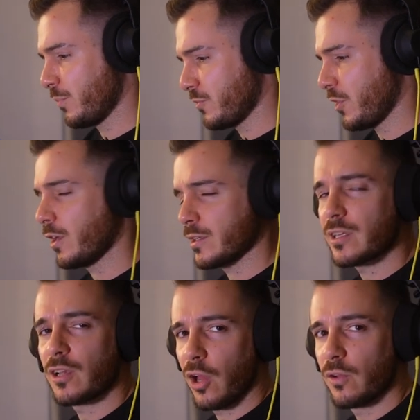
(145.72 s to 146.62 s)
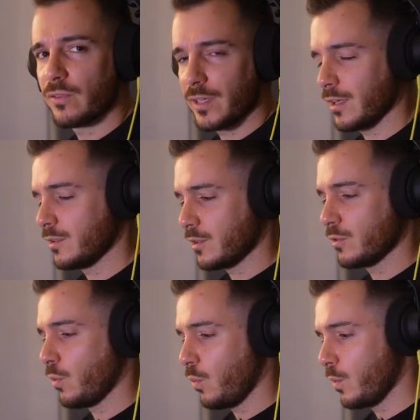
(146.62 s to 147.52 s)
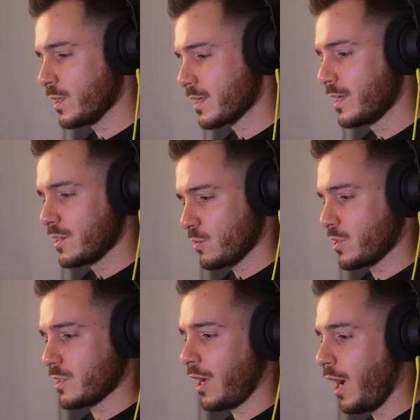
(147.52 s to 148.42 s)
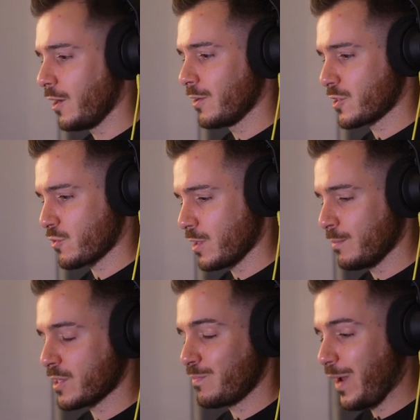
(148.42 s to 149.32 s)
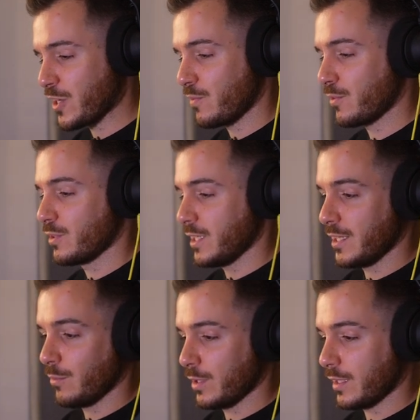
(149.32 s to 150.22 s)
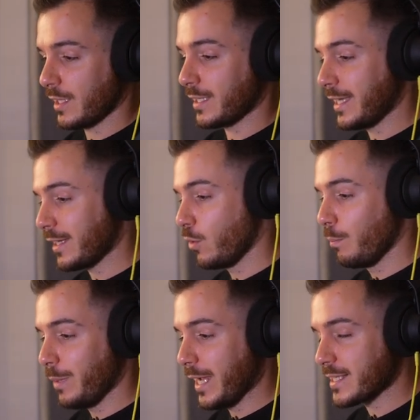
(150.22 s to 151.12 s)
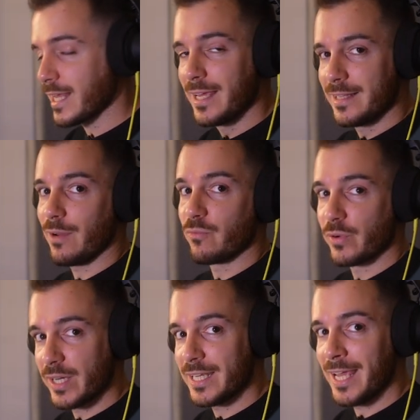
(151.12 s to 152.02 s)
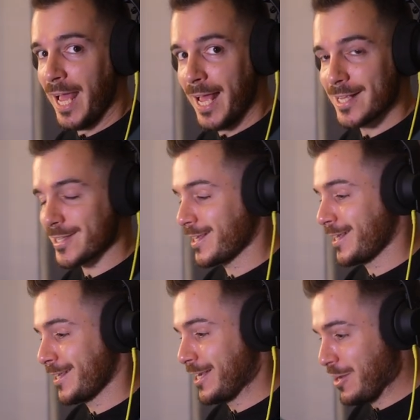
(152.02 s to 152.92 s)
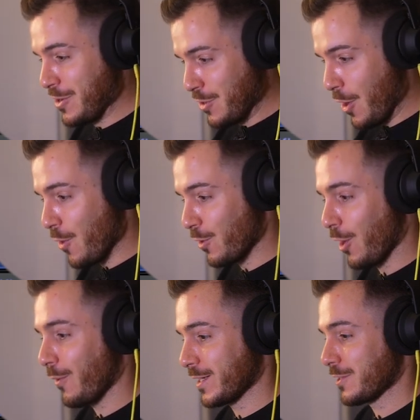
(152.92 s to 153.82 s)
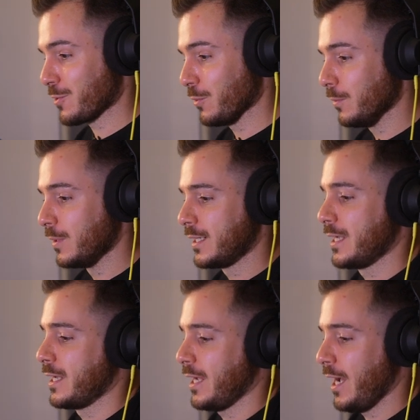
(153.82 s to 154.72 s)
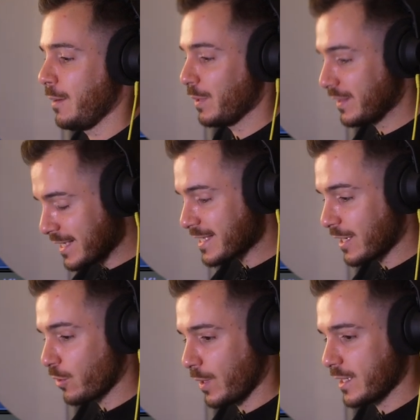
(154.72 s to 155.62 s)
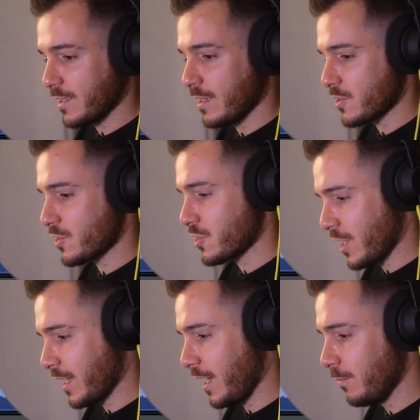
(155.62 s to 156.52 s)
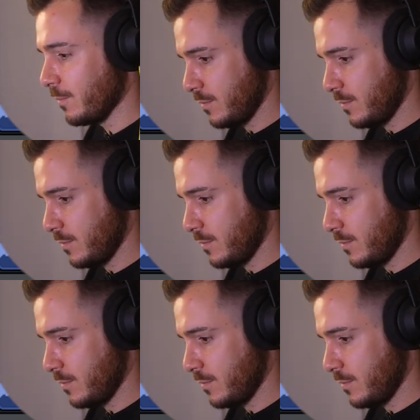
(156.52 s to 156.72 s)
Turn it to low for now. You can always switch it to high or extreme, especially if you're dealing with like a kick or bass that really has no low end at all. But this kick already does. Check it out.